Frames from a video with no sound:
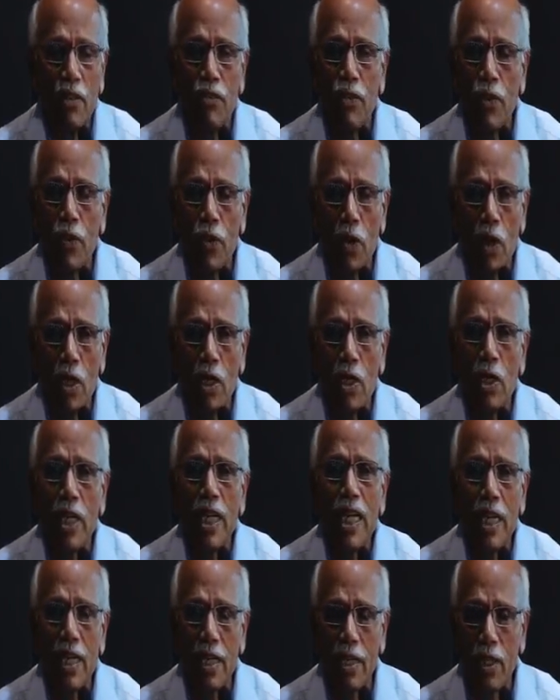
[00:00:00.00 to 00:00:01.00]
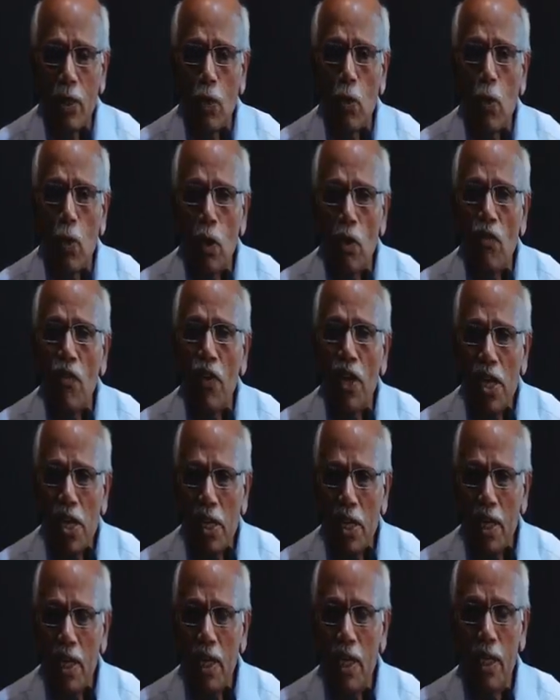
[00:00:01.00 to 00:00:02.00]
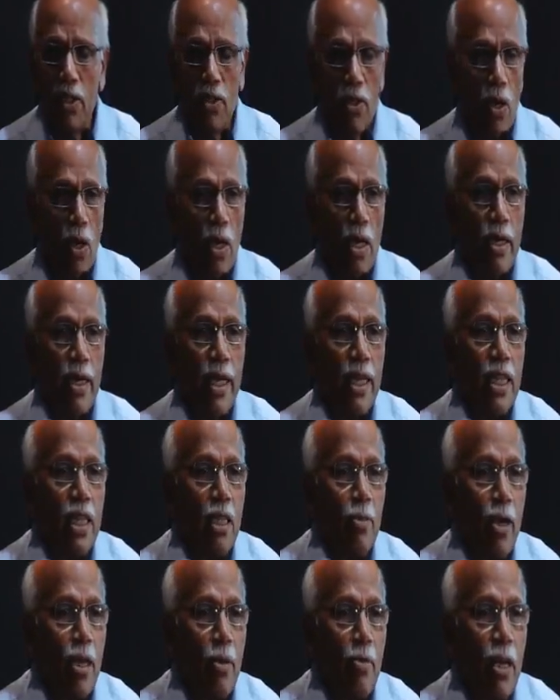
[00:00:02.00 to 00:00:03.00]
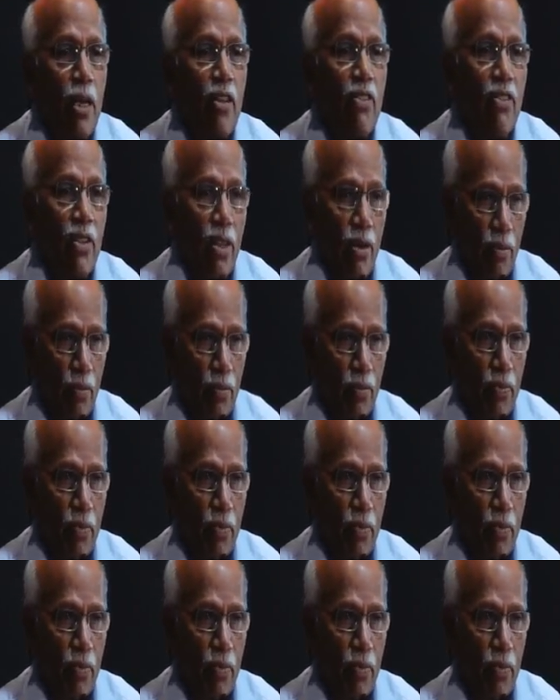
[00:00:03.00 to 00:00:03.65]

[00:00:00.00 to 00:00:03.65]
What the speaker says: If you have not, read it in the Google free. It's called Death by Medicine.